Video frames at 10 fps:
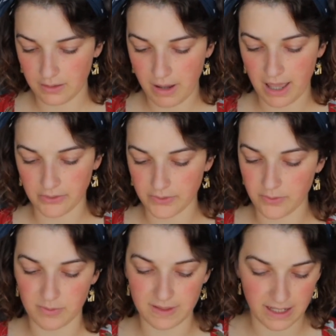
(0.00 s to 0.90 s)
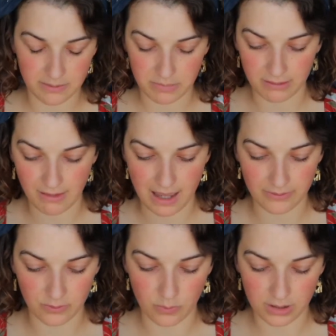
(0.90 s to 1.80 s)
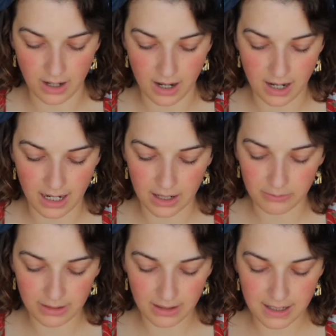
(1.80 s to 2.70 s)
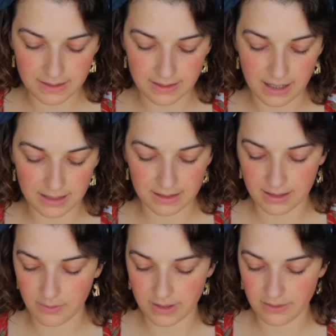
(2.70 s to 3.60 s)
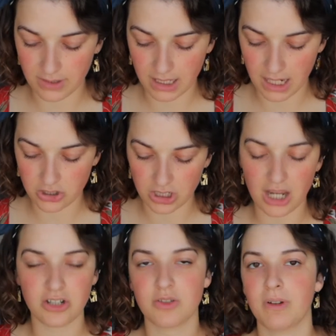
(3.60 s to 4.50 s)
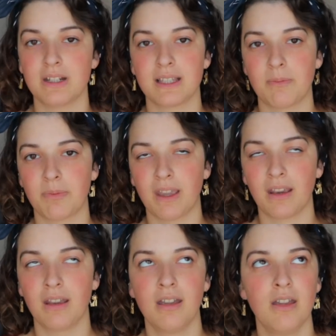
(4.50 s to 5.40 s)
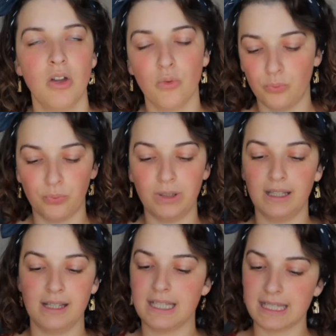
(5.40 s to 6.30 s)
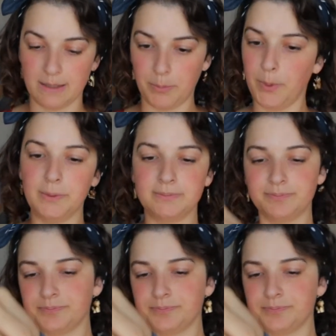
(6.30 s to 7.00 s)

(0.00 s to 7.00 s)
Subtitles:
patterns from This Handmade Life and whatnot, and I realized that since I was on vacation, I just wanted something really simple.